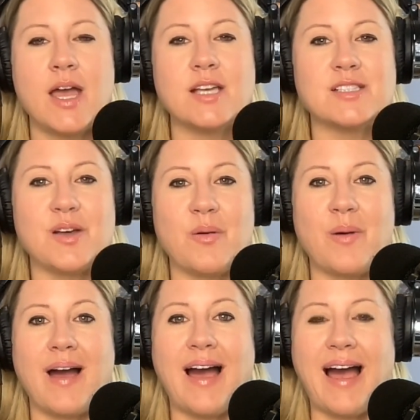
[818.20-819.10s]
So
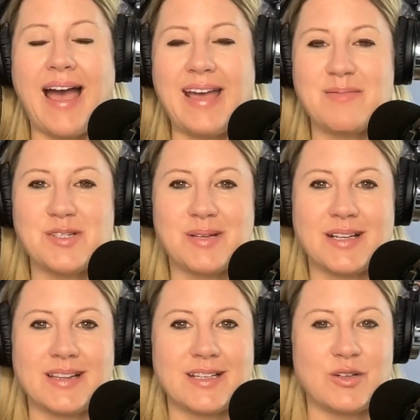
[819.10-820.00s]
I am doing
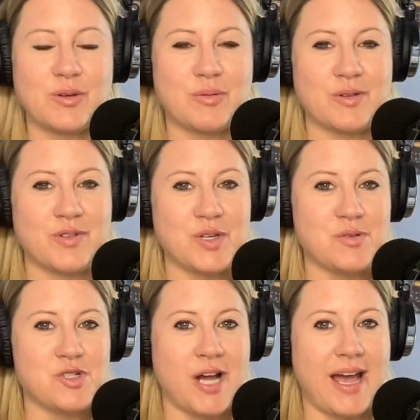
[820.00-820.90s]
a little review
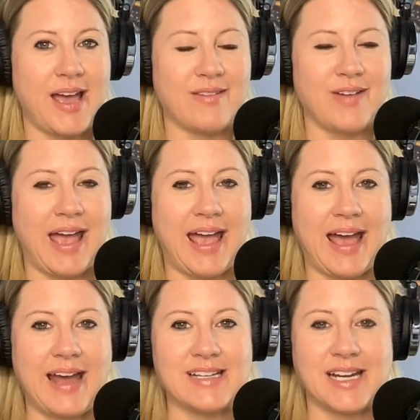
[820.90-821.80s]
drive,
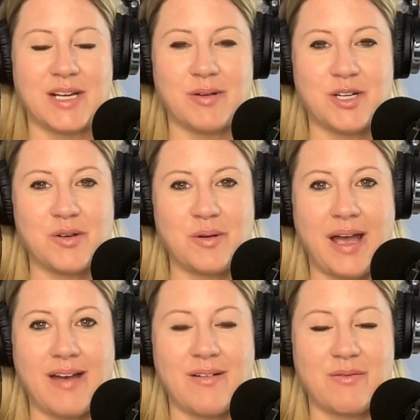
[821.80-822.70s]
and anyone who
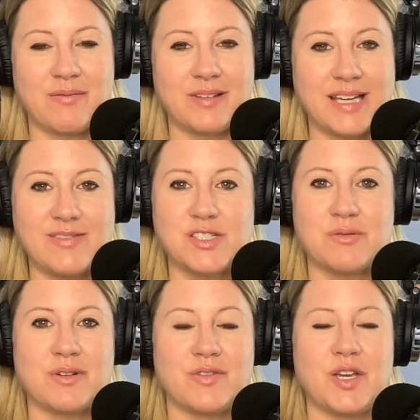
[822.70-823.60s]
leaves a
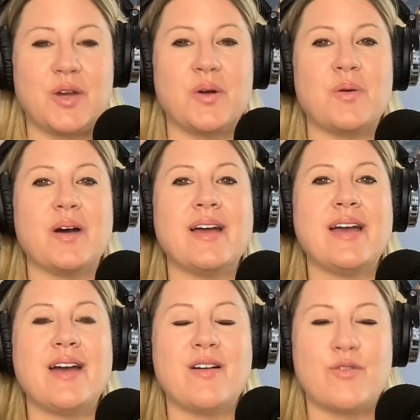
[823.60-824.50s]
review
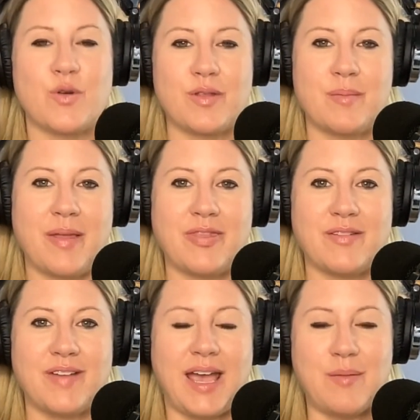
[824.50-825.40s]
for the month
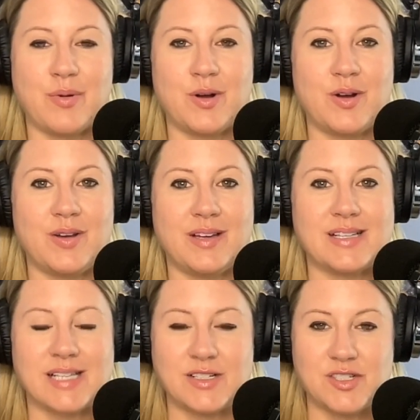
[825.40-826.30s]
of April
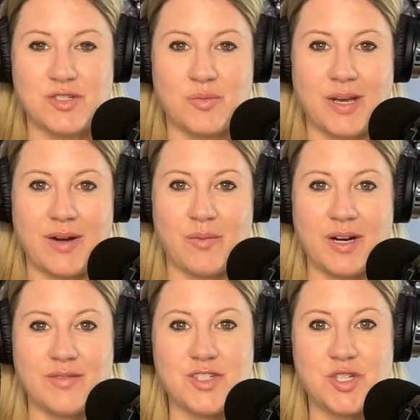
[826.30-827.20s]
is entered to win one
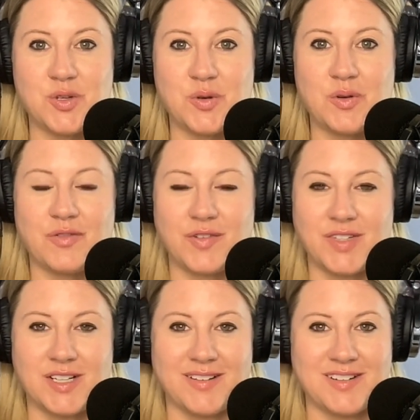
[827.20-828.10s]
of two
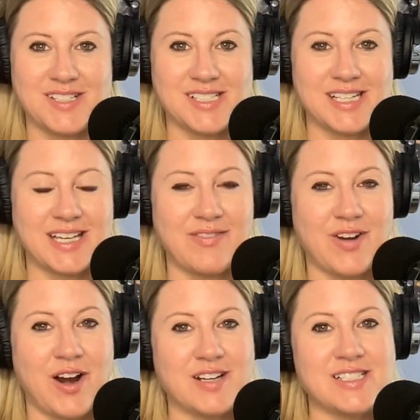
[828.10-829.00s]
$50 Disney gift
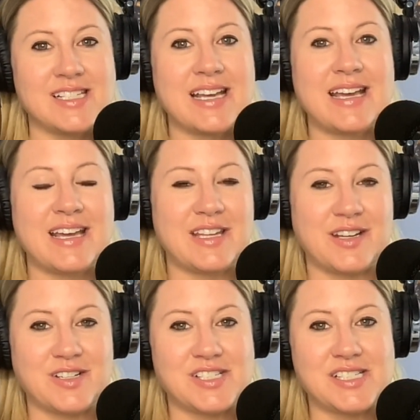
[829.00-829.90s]
cards.
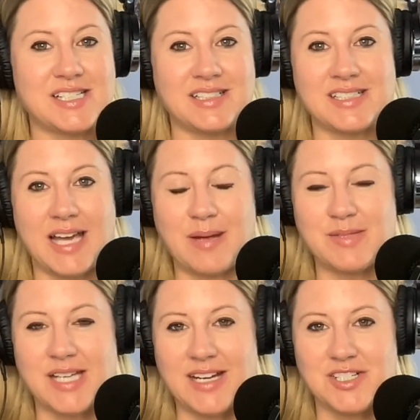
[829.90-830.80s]
There's still time
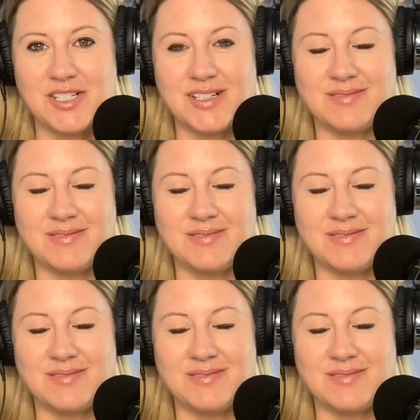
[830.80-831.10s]
to enter.